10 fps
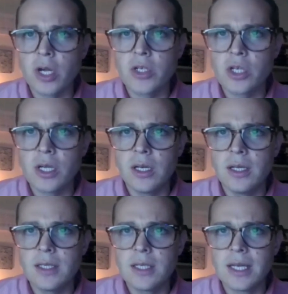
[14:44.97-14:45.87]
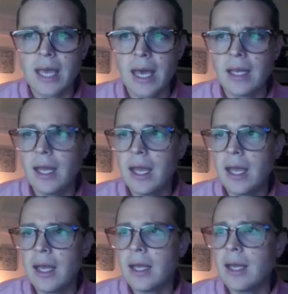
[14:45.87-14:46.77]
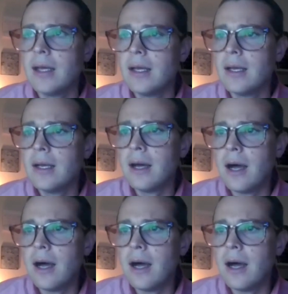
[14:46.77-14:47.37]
registration to get an